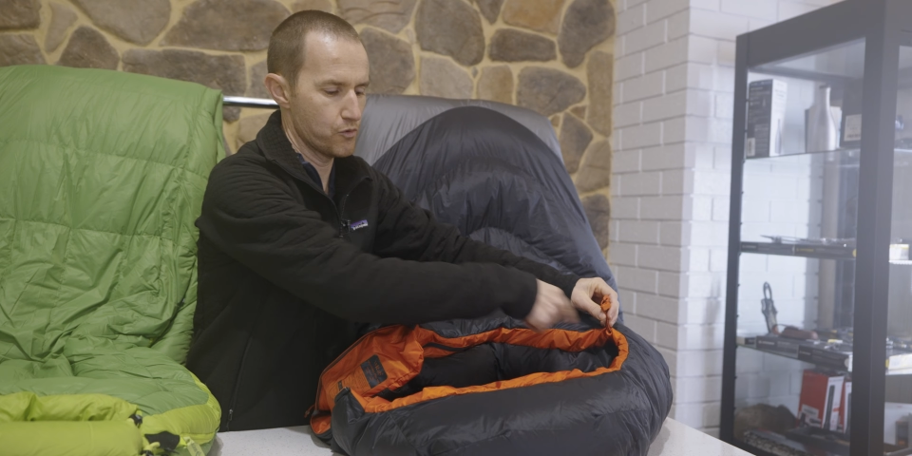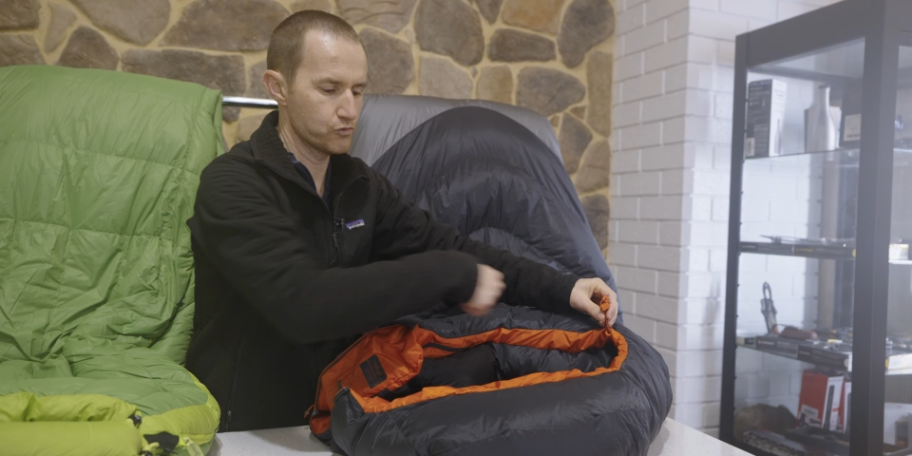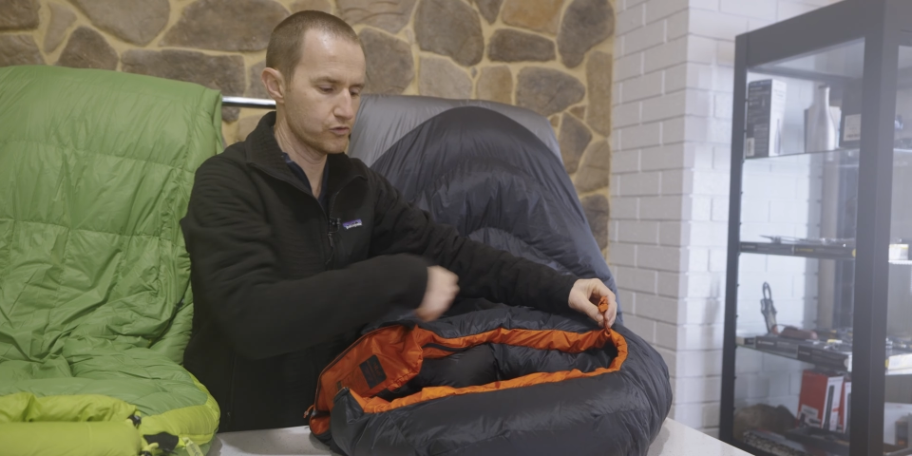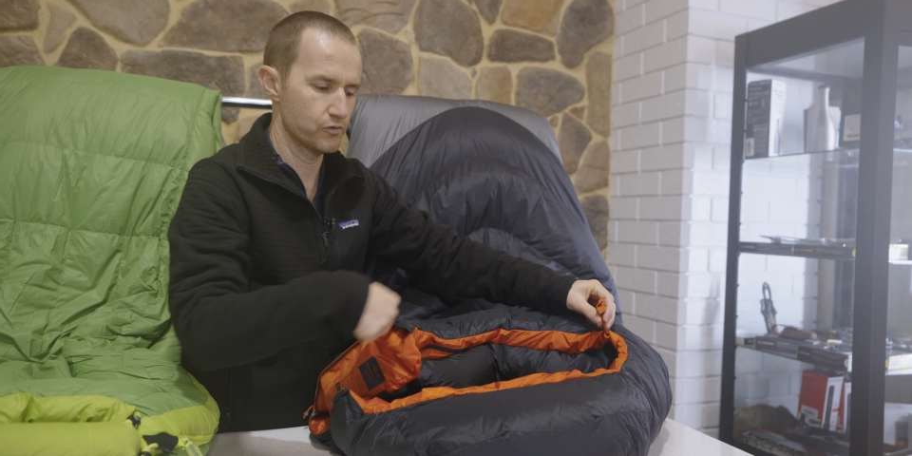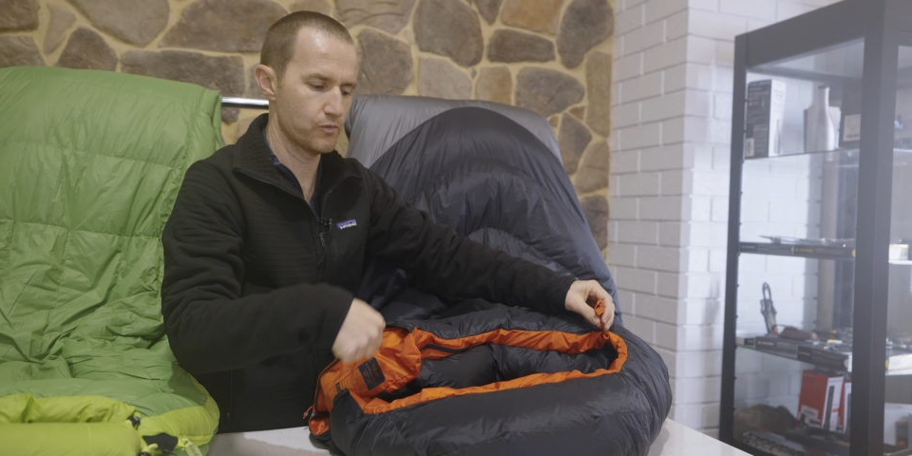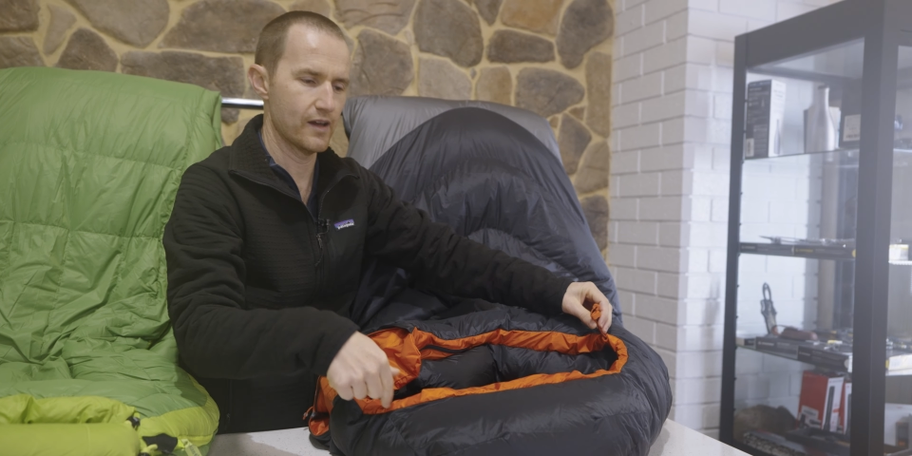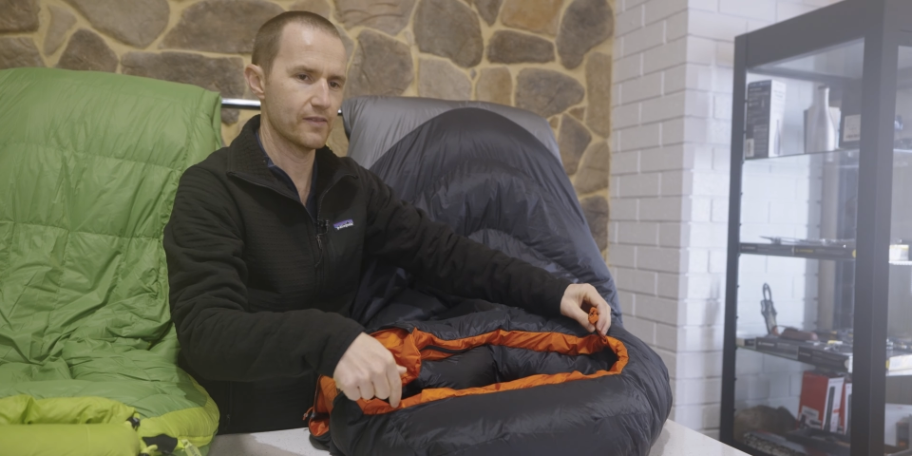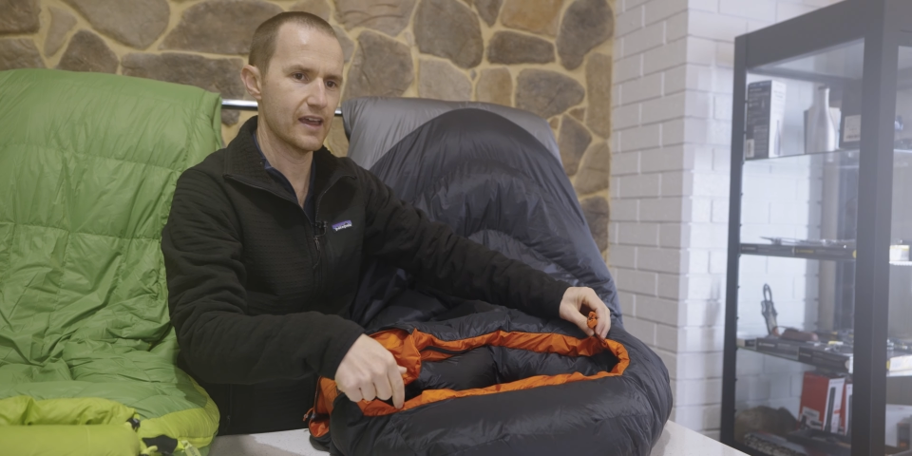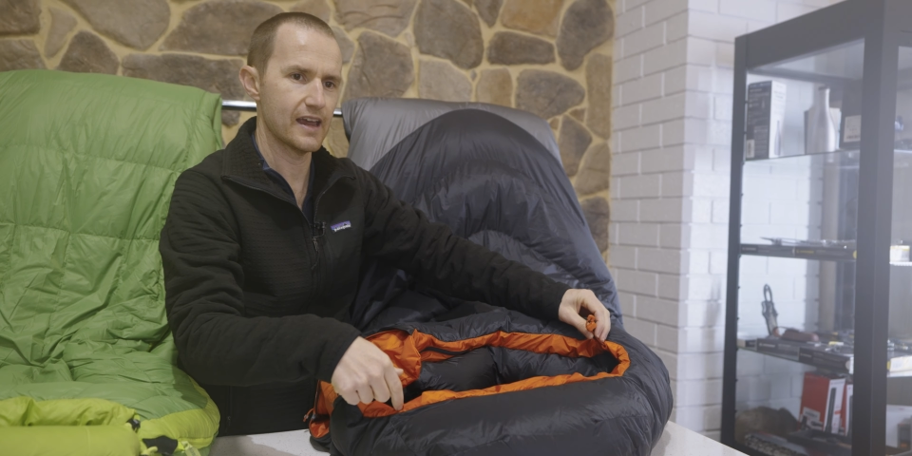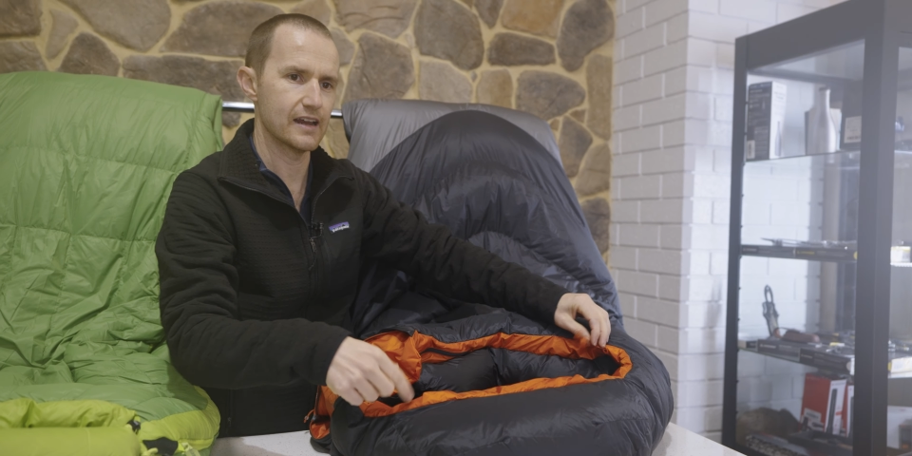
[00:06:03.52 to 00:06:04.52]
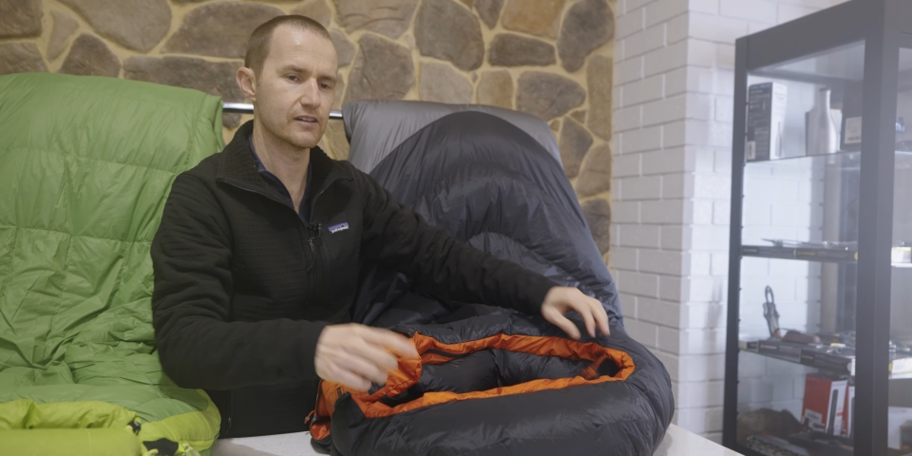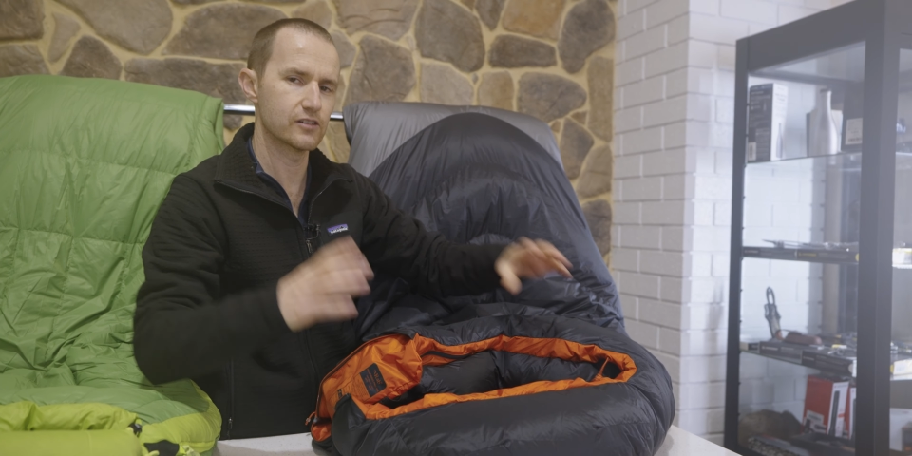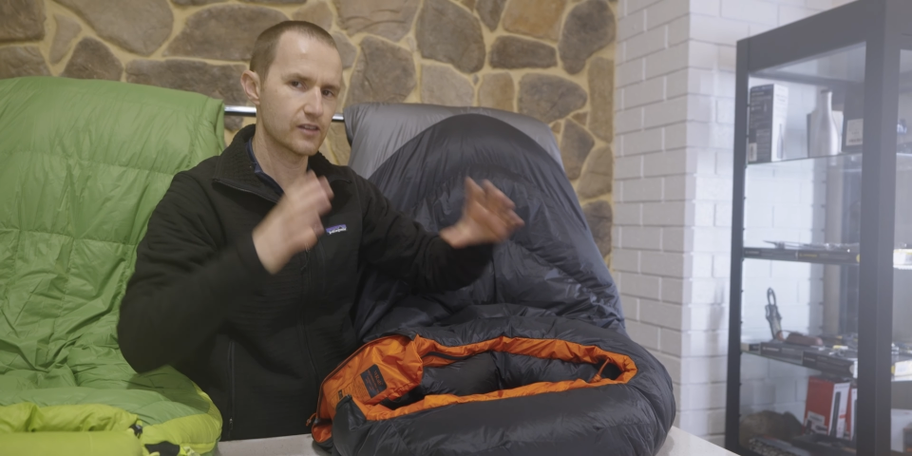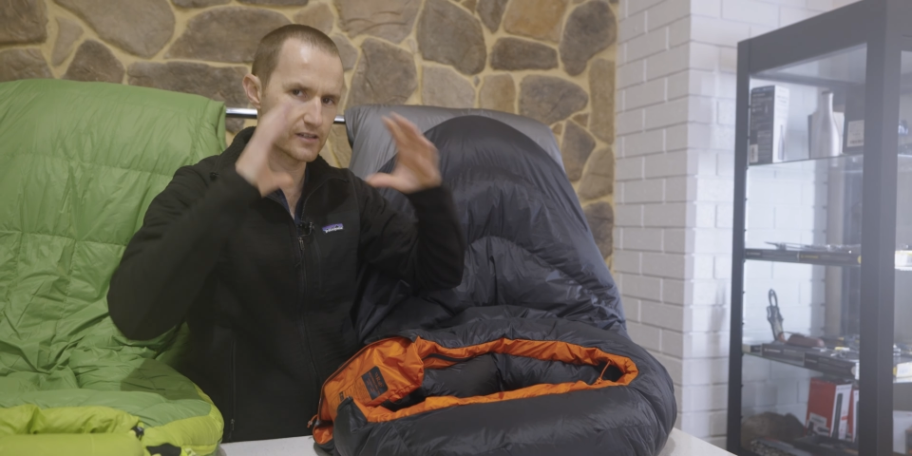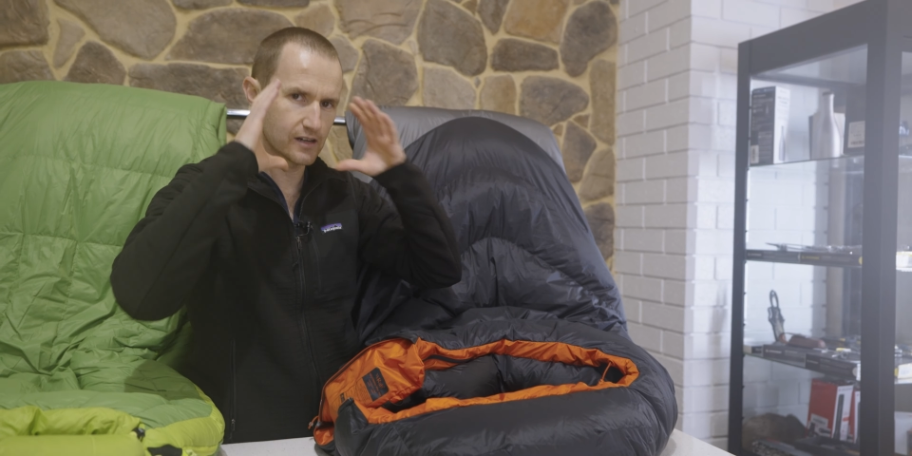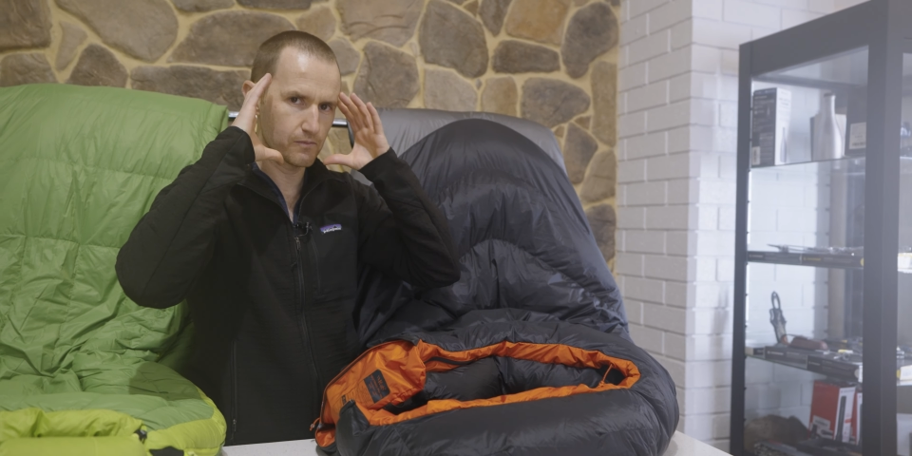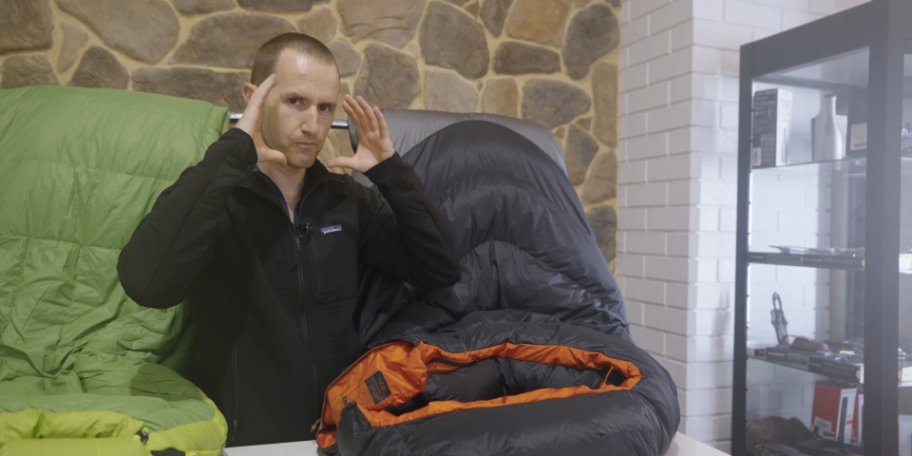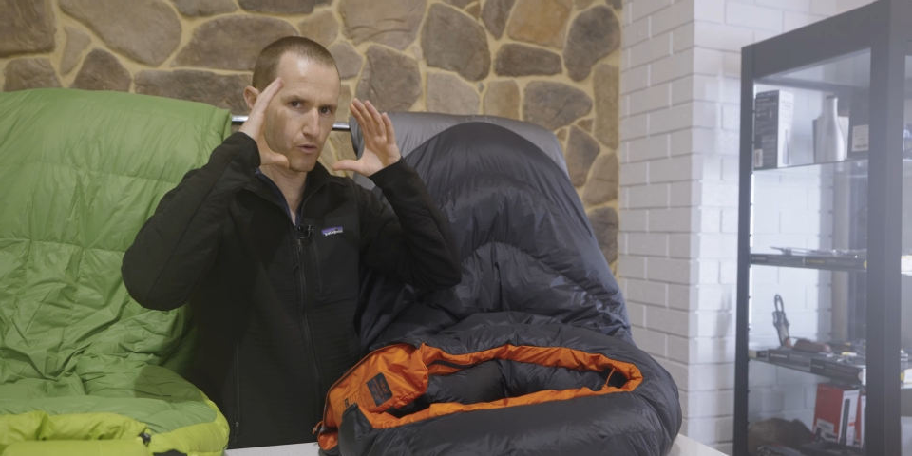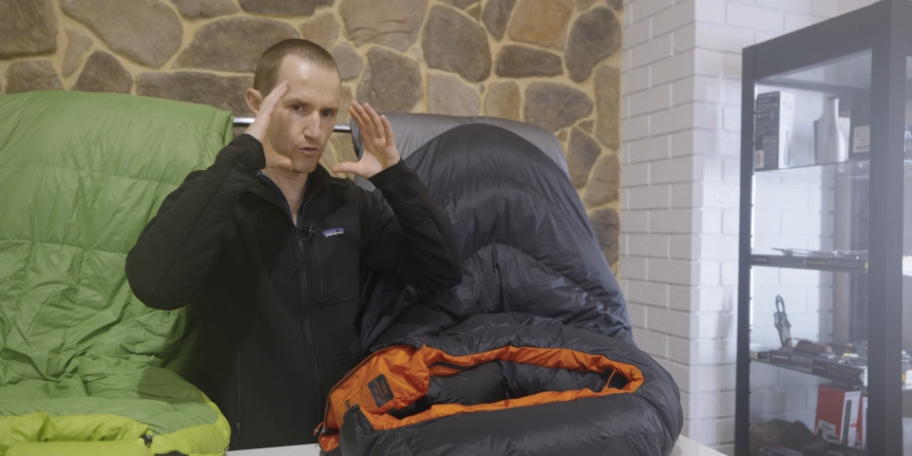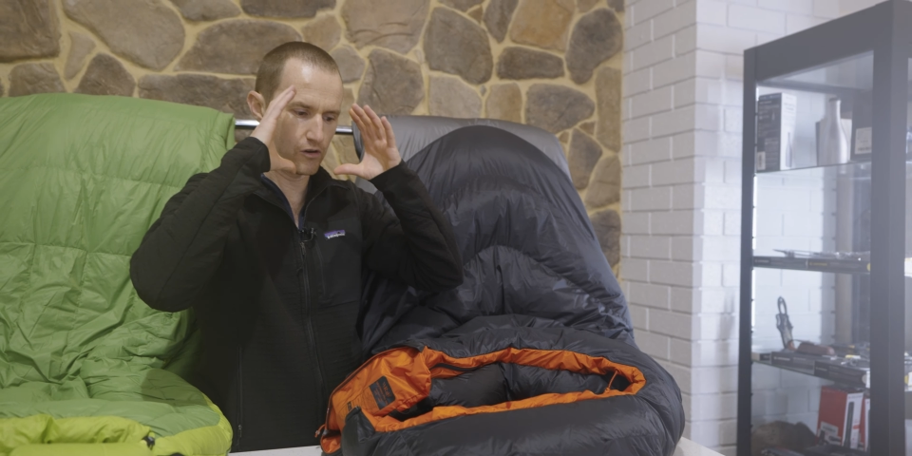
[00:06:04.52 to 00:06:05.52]
pulls it around the head. So that's going to
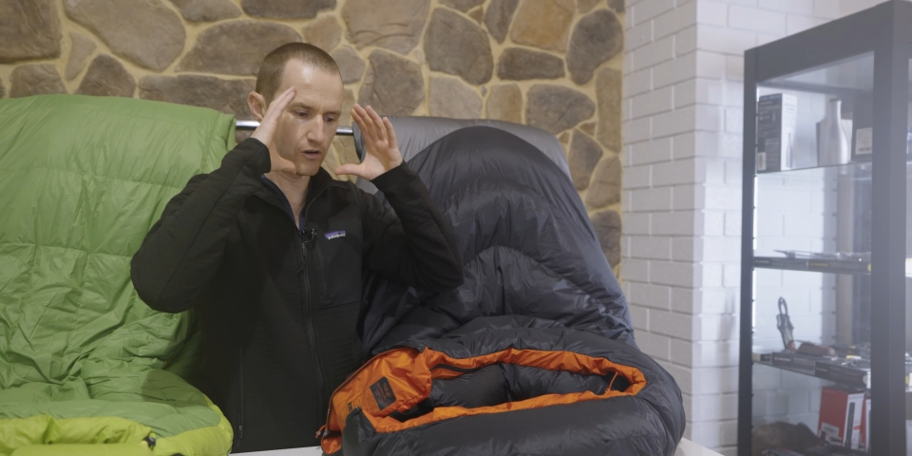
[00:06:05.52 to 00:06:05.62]
pull